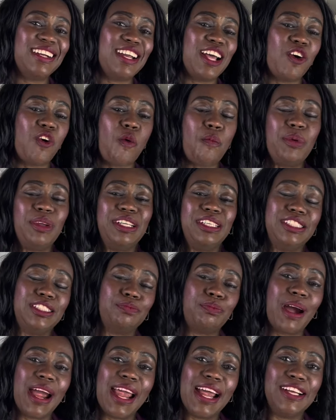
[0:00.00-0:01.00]
and I hope it
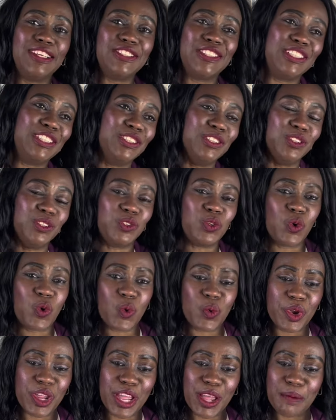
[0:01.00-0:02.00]
inspires you to
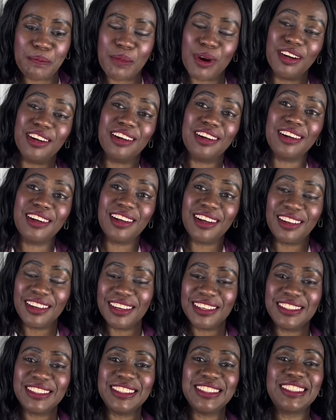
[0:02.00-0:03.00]
wear more
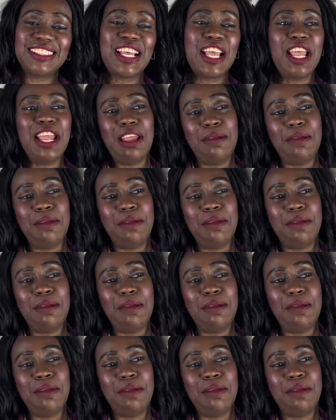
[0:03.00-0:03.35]
colors,